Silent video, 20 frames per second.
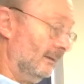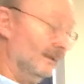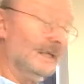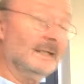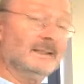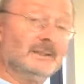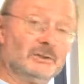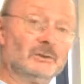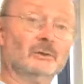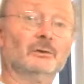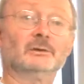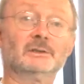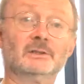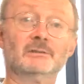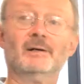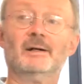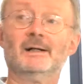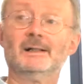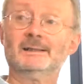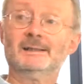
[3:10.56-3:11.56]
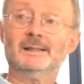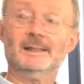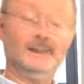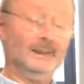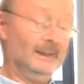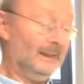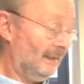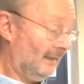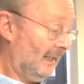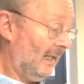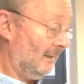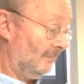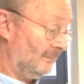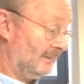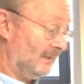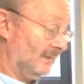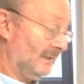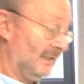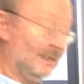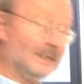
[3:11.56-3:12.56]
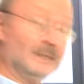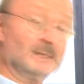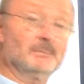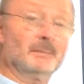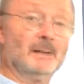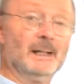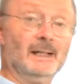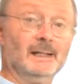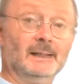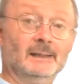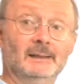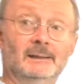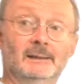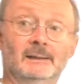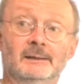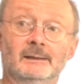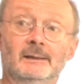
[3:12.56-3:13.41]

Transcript: this sort of idea helps us explain